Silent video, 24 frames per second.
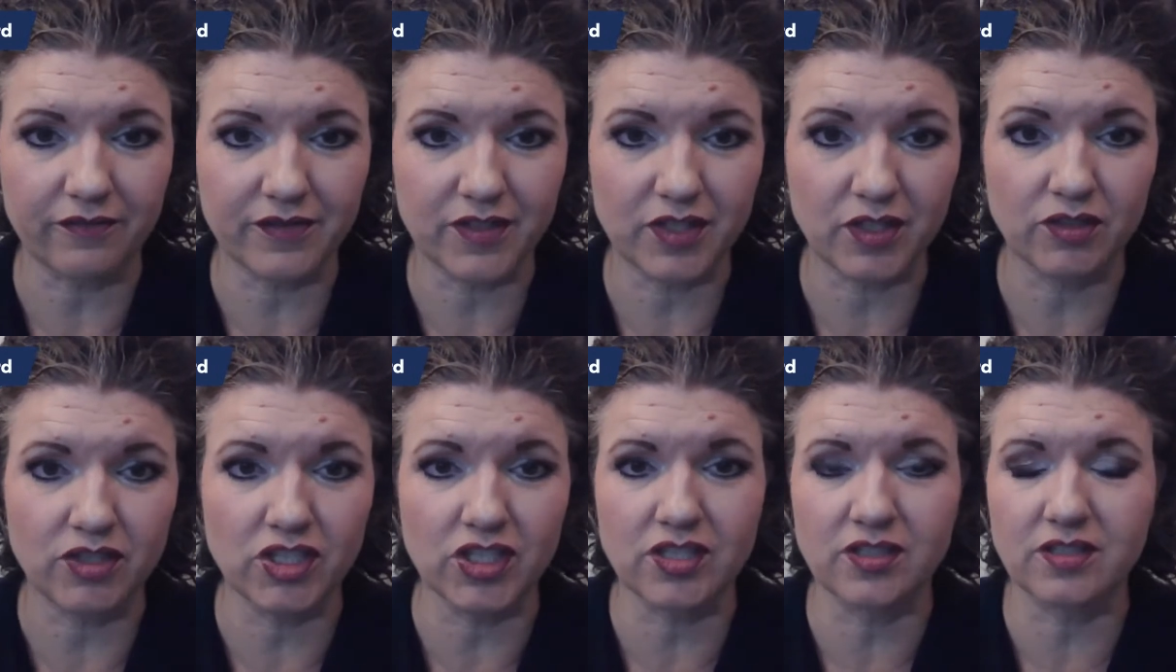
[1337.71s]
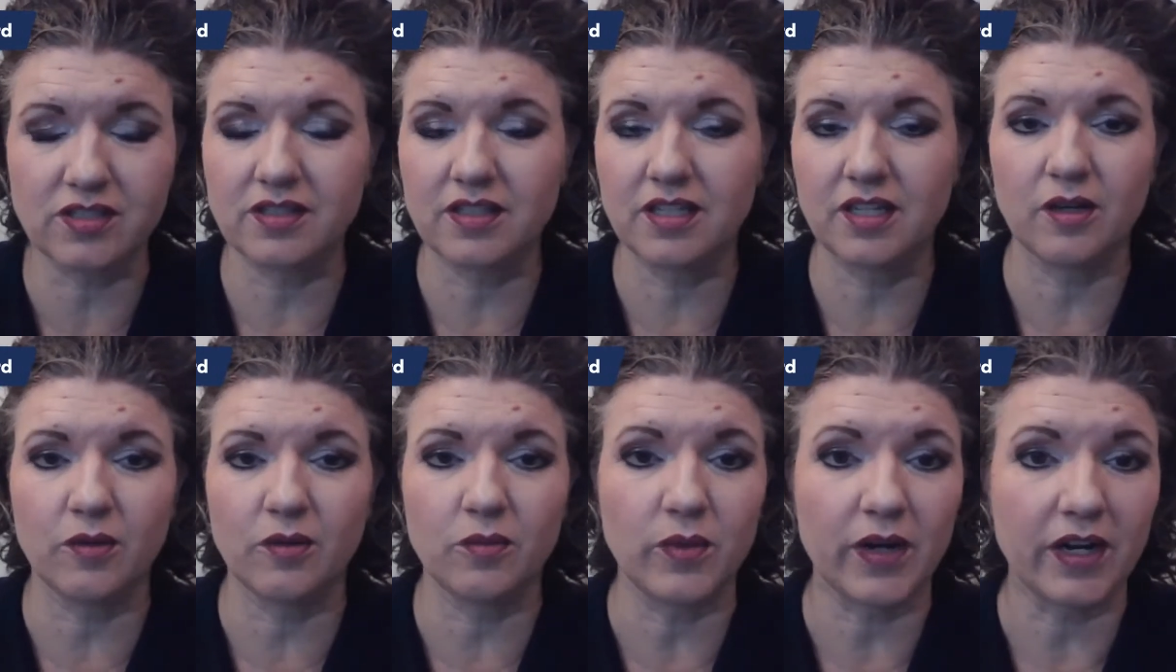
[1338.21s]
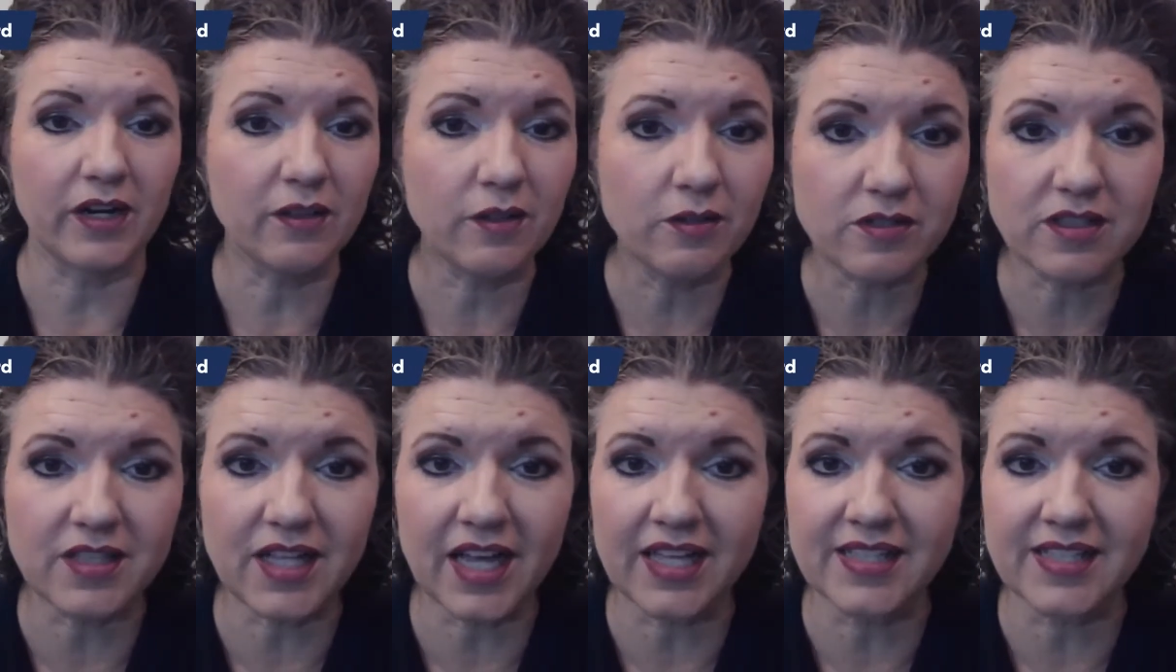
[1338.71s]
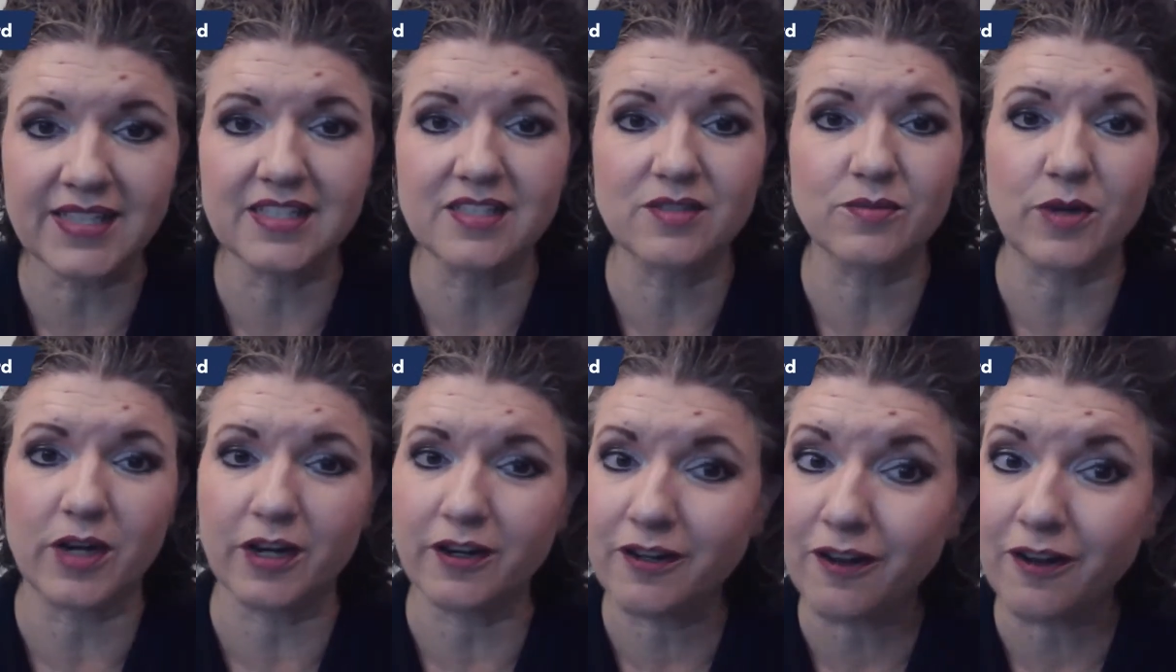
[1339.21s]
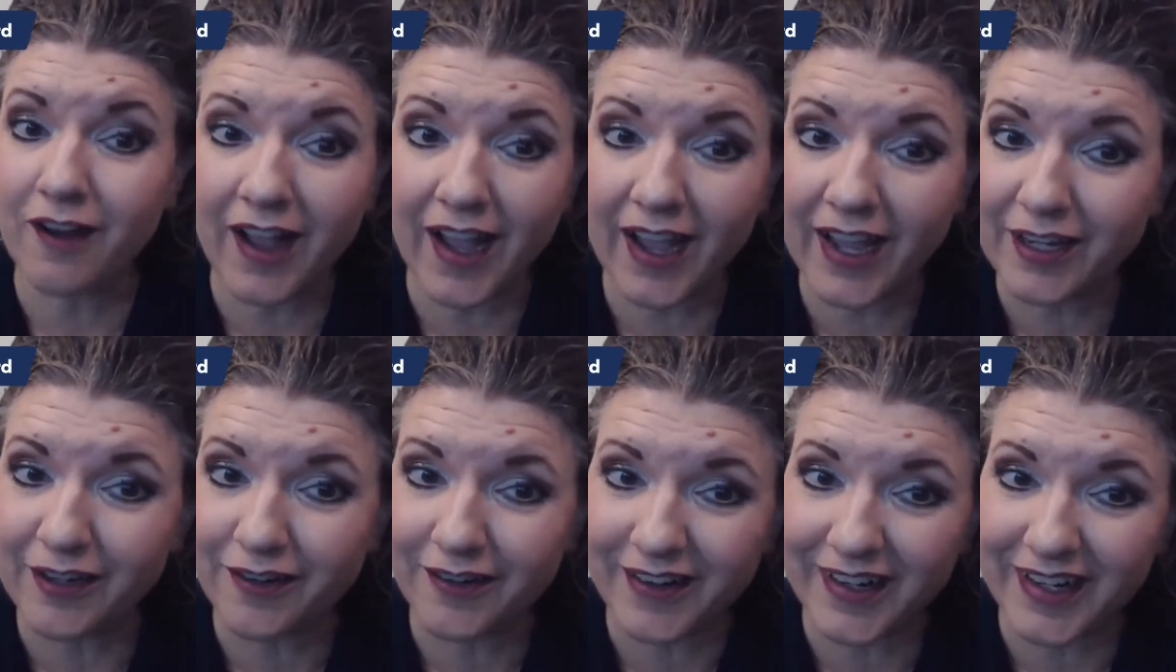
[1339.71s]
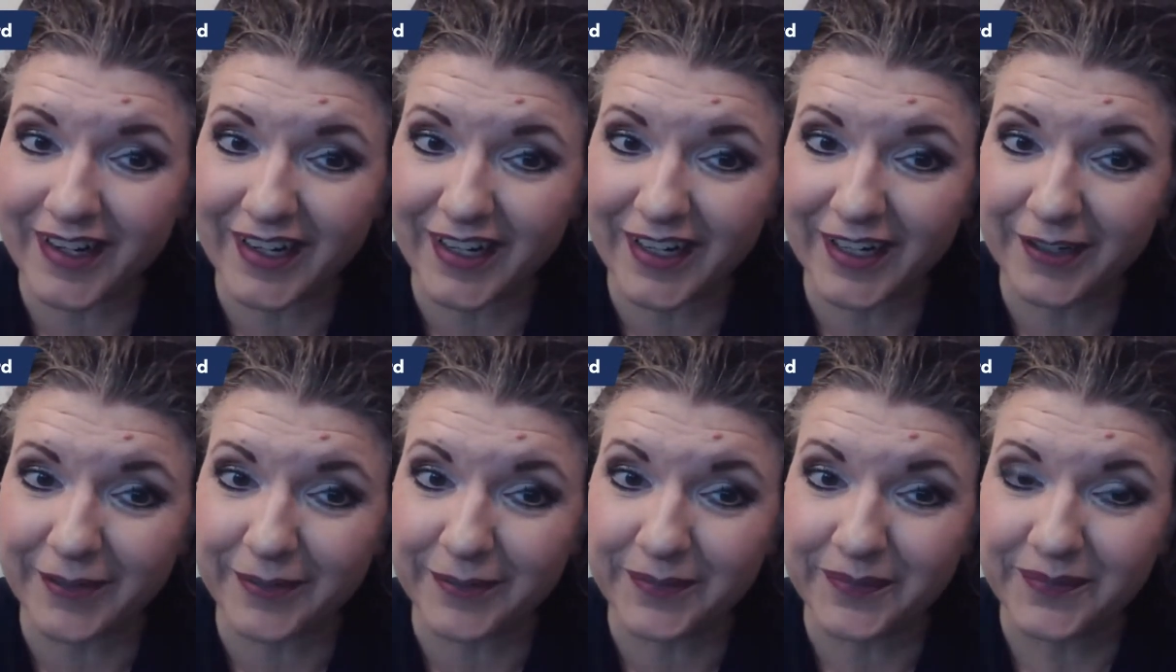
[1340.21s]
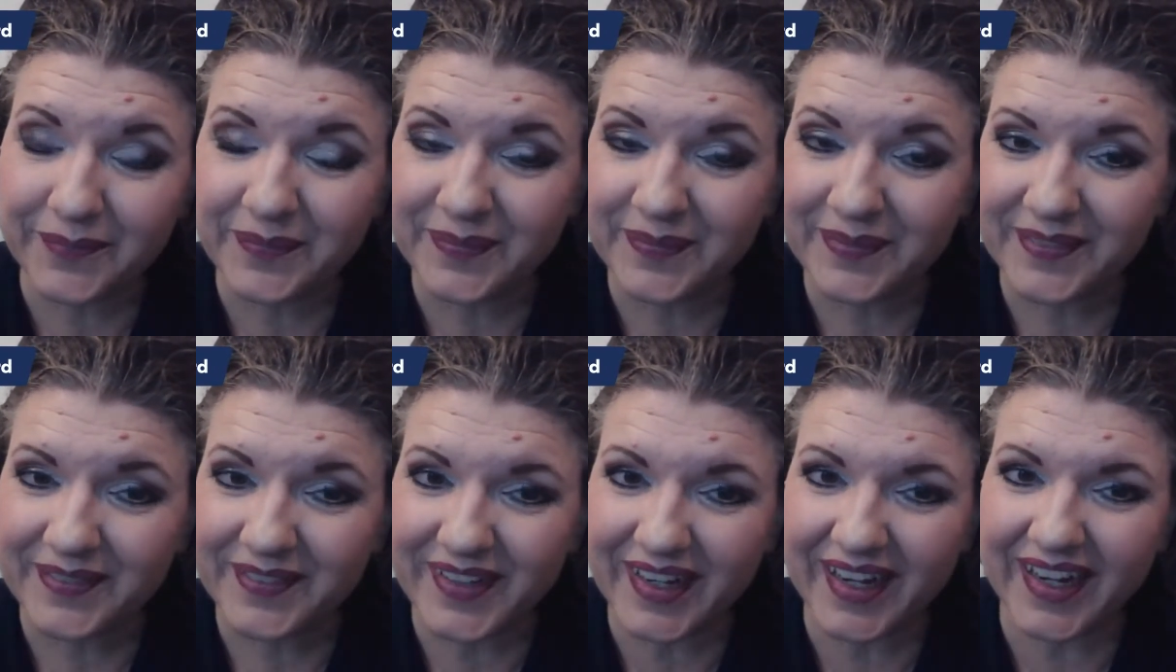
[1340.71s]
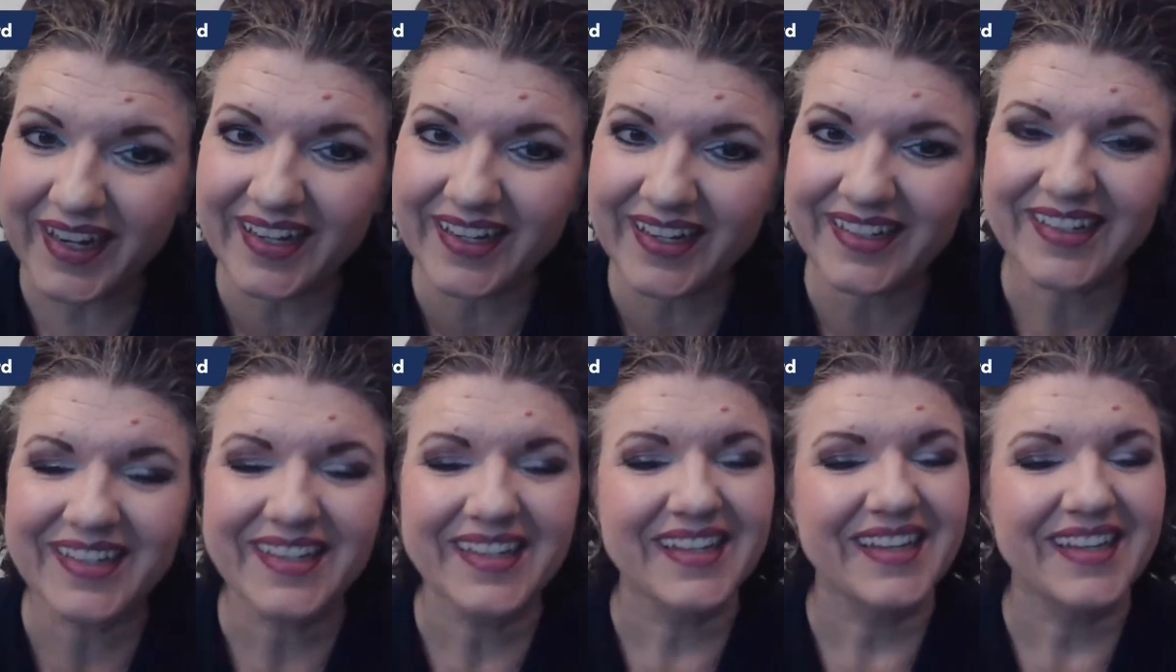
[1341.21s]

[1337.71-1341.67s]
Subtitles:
So just, you know, wear those glasses, wear your eye cream, right?